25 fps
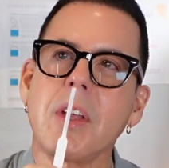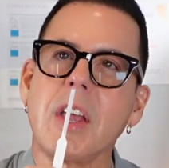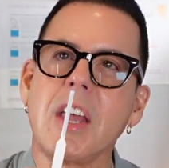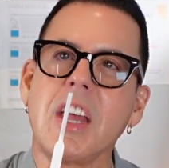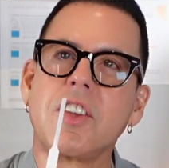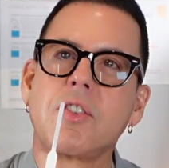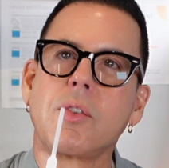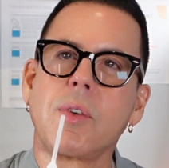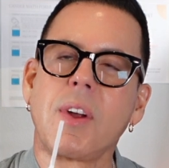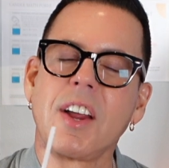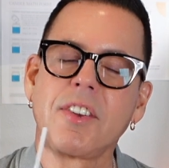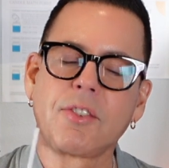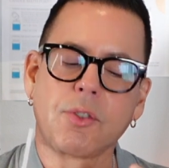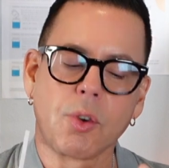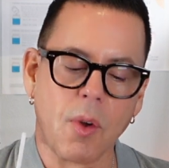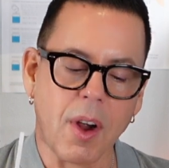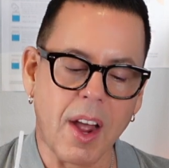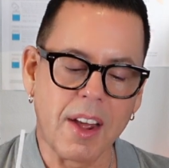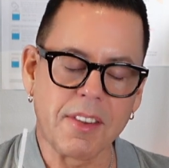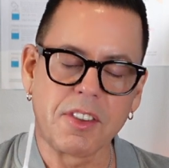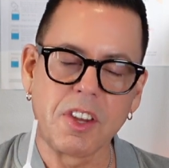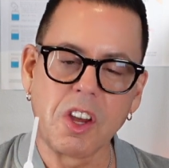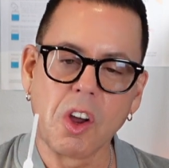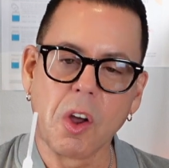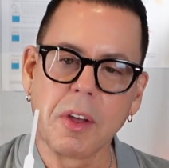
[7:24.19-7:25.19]
it's not as strong
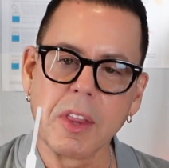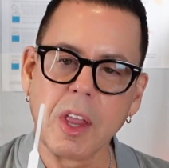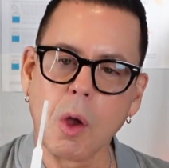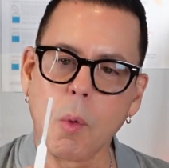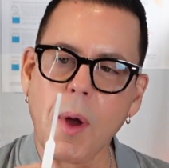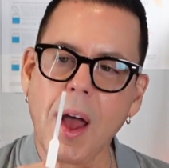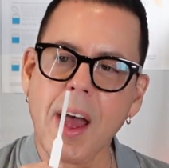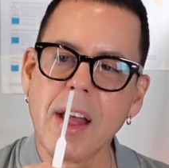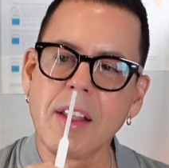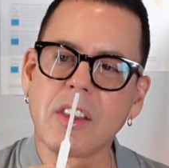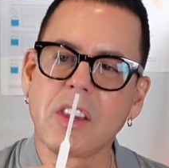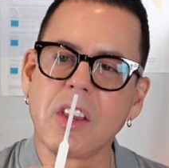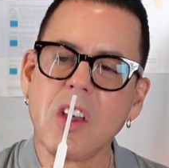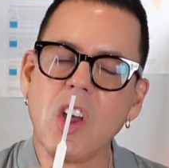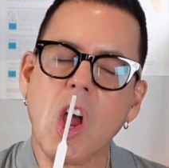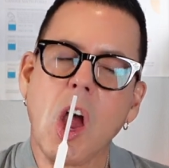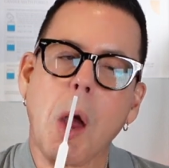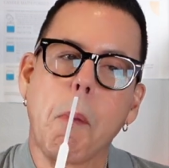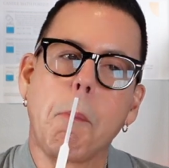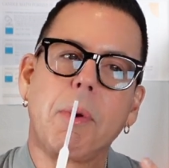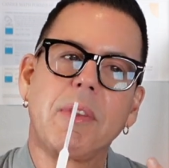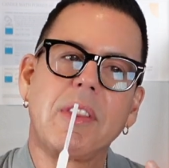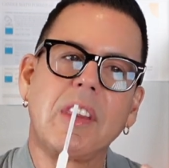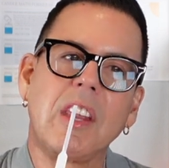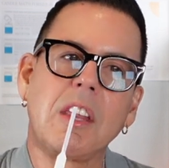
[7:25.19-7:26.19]
as the other ones,
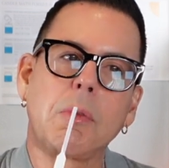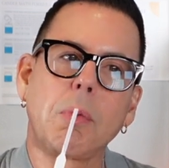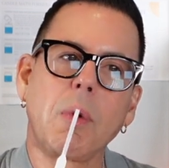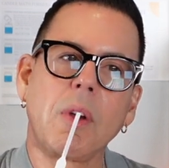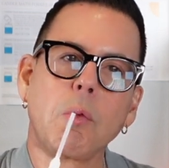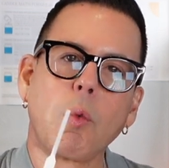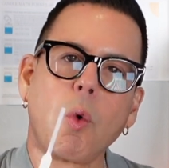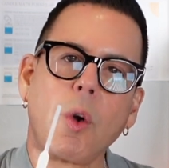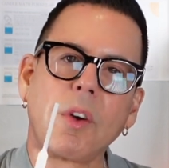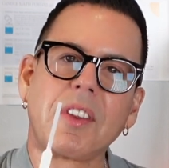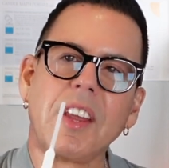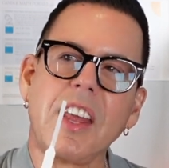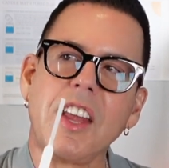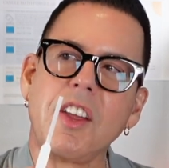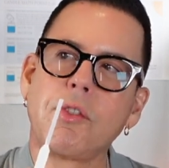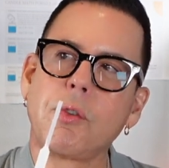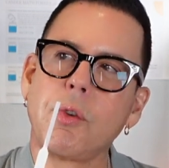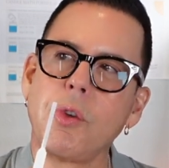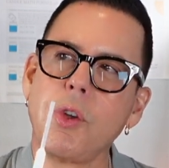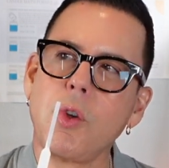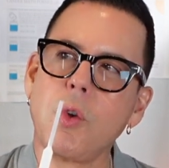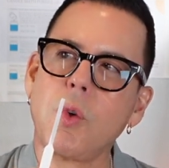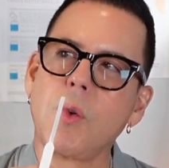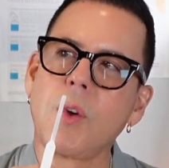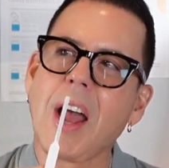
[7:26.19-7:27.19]
but this one works
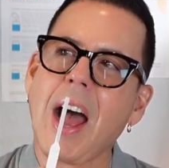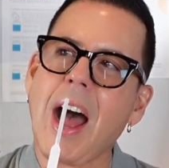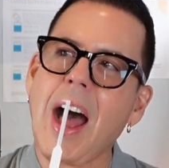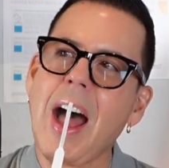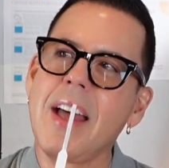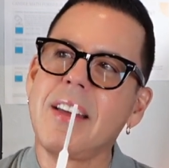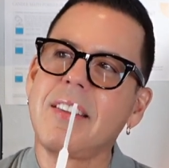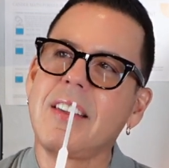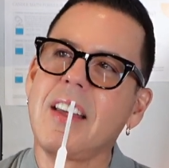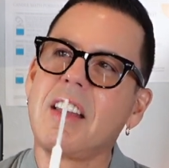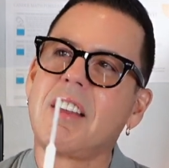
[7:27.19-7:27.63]
into you, guys.